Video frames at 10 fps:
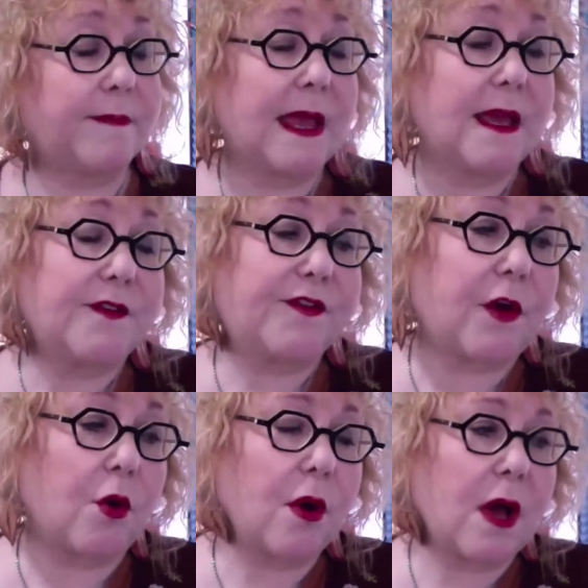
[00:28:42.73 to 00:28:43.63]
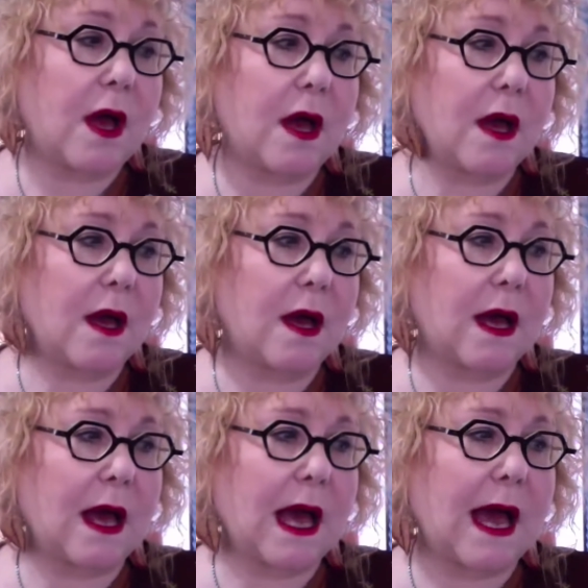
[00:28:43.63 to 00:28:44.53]
So
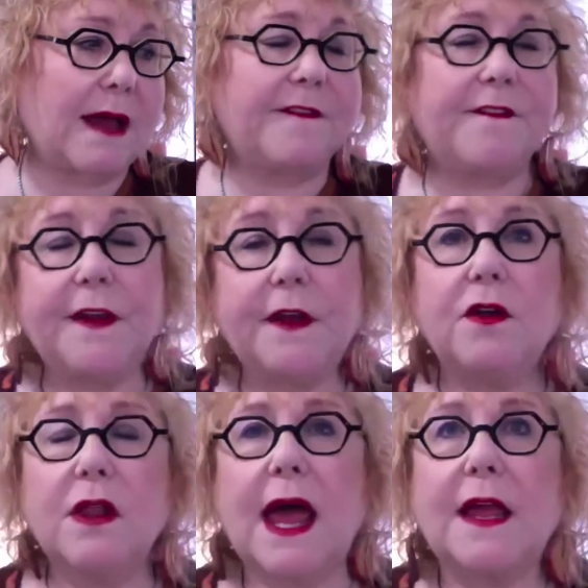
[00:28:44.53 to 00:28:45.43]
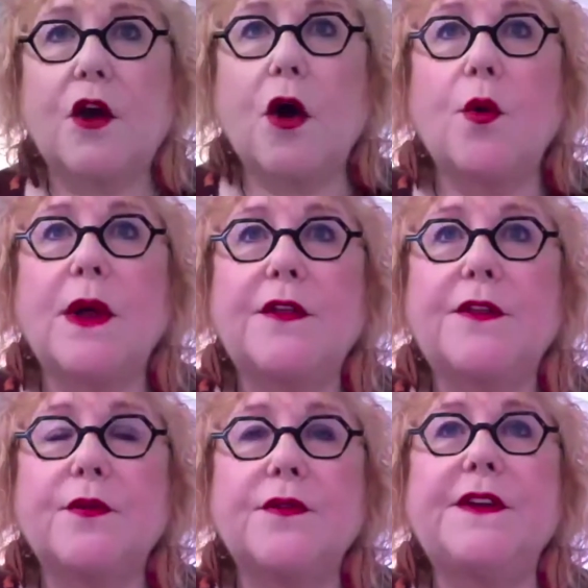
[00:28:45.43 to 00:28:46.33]
I feel like going
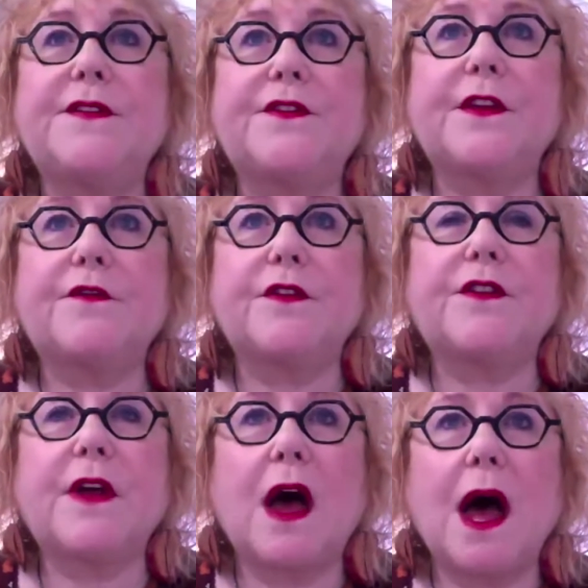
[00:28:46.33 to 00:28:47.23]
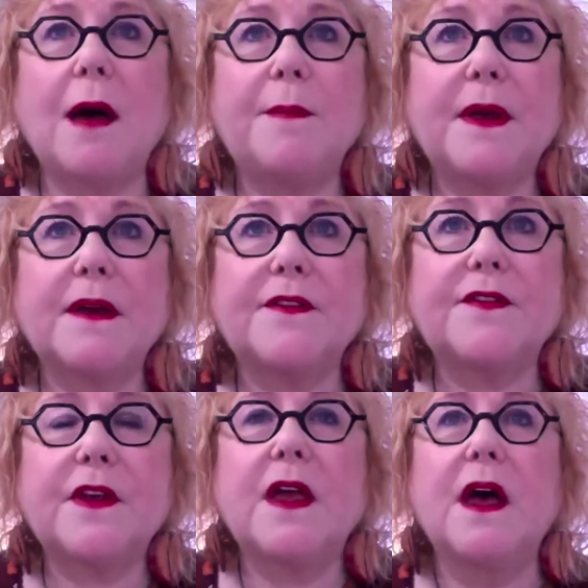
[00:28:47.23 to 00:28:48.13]
through these different topics,